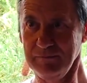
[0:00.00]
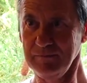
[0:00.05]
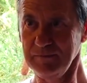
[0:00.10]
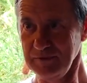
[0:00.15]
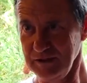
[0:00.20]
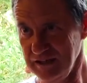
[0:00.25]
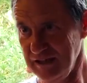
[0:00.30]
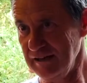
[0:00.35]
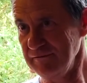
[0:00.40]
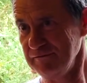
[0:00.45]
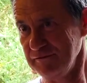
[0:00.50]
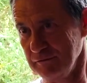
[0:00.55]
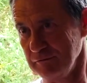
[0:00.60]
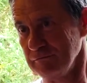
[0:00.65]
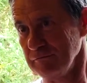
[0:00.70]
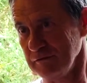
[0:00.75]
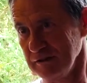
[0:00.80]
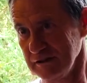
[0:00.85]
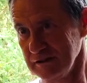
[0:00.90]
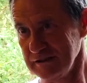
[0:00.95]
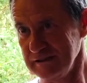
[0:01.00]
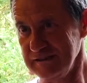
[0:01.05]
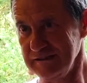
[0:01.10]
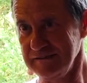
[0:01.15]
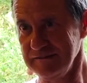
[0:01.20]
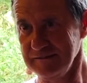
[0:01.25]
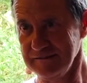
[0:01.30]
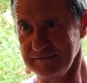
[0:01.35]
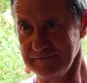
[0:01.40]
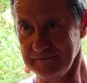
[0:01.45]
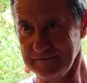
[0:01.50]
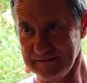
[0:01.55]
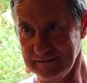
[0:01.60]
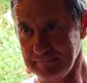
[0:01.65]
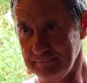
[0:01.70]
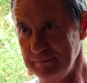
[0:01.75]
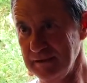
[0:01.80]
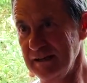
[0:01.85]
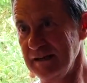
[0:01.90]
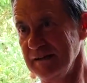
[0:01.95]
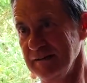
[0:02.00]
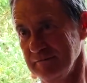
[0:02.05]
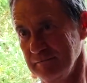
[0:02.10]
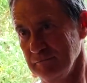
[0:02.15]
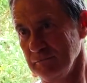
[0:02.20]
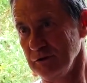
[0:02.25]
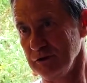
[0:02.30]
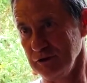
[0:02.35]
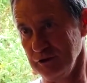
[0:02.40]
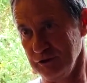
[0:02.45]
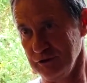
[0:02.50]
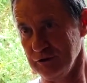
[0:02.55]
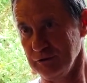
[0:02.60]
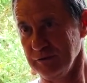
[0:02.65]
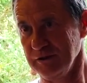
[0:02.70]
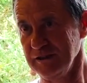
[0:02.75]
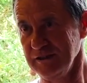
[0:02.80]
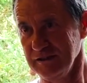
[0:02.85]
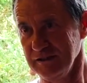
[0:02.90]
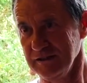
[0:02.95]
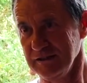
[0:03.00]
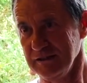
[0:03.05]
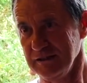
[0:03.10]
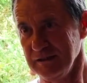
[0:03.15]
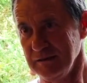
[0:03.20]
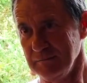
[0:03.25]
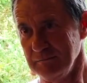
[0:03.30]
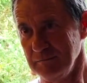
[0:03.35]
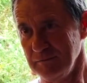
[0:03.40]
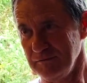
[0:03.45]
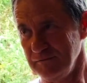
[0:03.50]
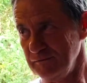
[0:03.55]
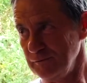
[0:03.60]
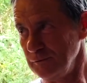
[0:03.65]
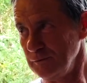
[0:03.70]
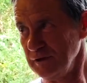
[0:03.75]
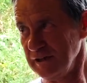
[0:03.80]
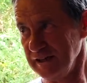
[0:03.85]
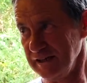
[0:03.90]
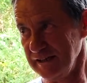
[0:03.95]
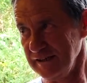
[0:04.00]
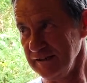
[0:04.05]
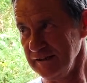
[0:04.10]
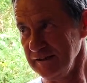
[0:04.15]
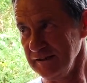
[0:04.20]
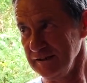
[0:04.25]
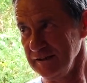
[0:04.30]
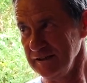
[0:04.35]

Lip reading: You have to really think about what you're doing beforehand,